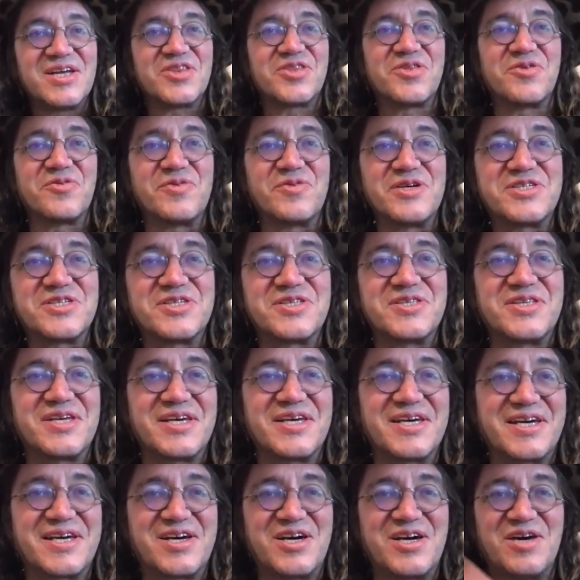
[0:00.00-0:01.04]
The reason
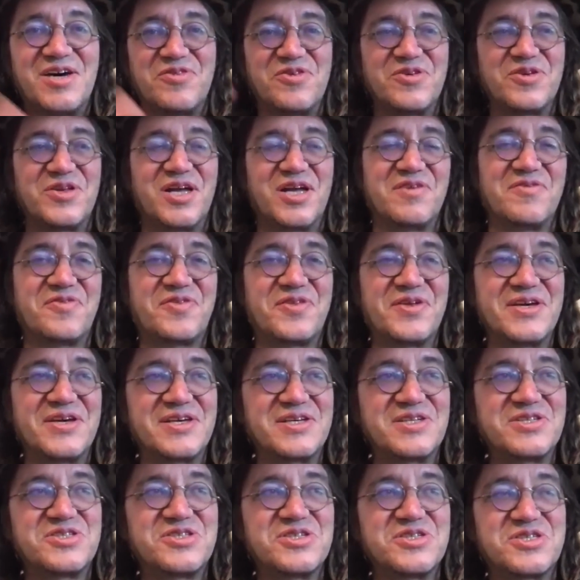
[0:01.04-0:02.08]
they cover a lot of
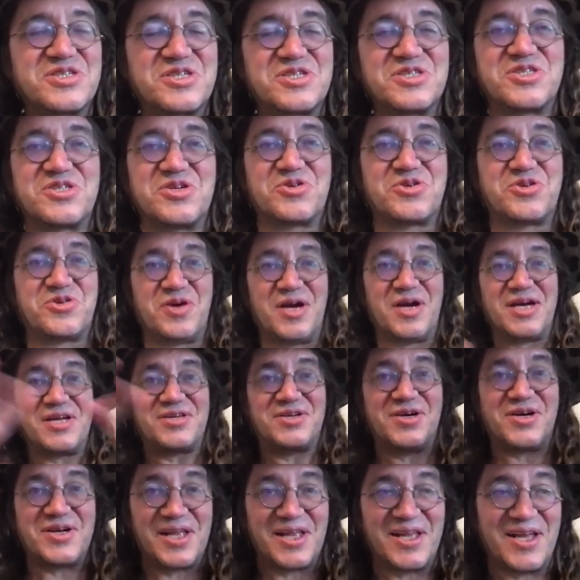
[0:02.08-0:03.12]
things is because they're
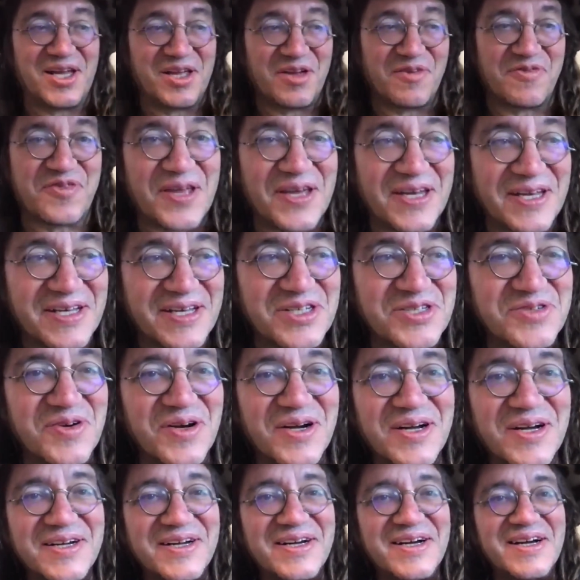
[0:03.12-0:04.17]
trained on a lot of things,
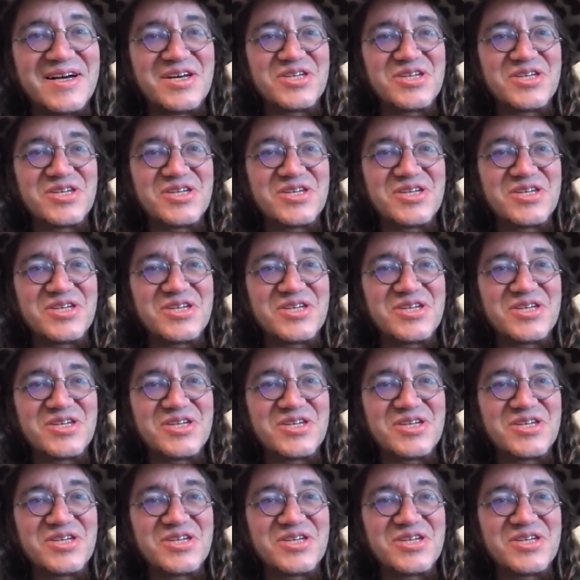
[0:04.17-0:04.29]
right?